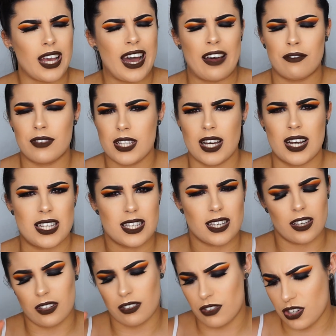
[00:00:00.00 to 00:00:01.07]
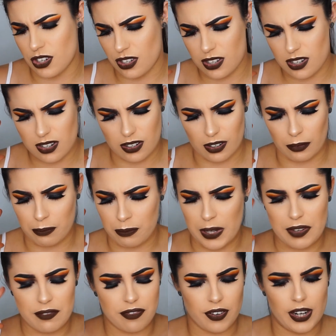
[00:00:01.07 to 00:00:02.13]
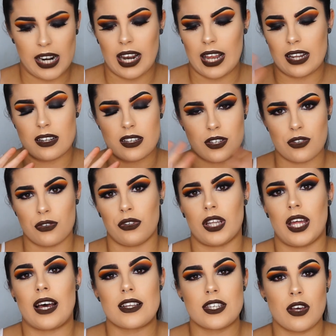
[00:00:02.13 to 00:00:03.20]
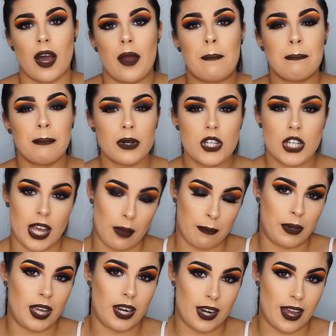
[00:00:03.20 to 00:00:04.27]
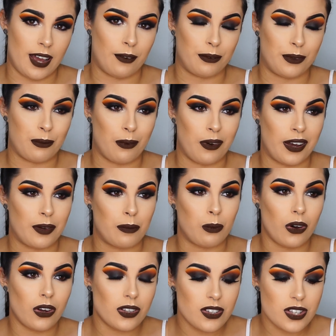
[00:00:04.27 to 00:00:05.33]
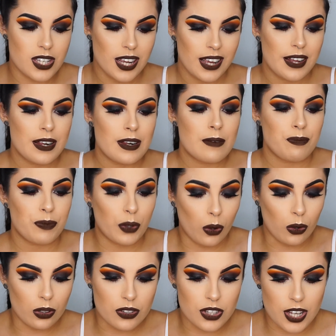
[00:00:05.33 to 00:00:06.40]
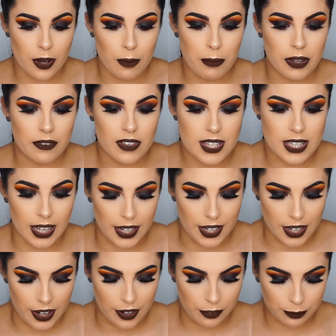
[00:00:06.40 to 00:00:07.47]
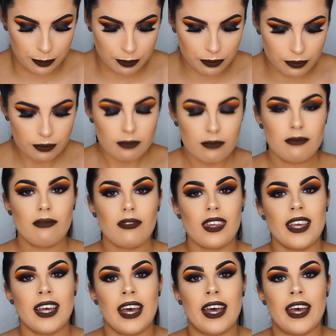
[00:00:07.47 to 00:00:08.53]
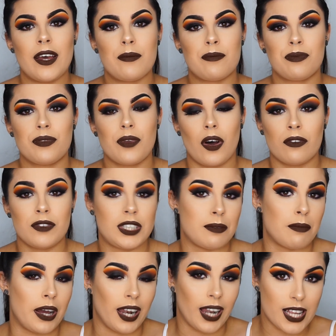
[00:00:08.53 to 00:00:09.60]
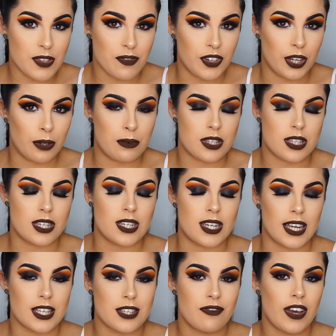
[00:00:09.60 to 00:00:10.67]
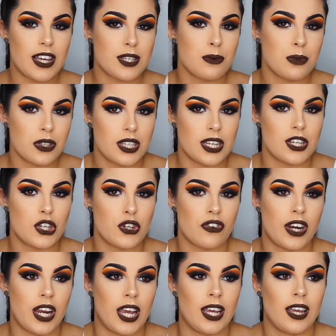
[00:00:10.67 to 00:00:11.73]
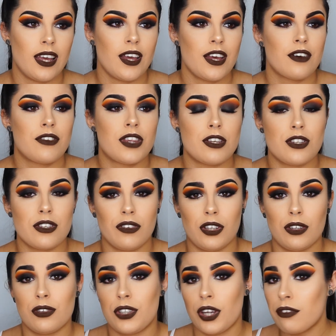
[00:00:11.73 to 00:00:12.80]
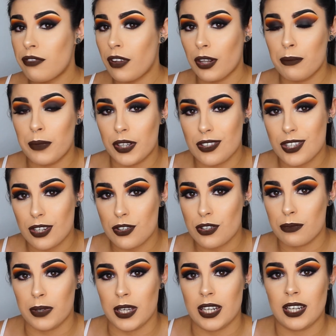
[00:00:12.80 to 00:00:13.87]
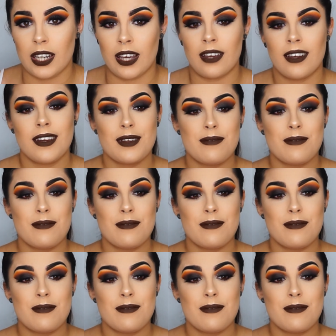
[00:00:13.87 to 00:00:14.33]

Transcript: advertising and just being freelance and all that. So I'm much happier now than what I was. Also, a bit of a side note, obviously my last video was the NYX Face Awards entry. For those of you who don't follow me on social media,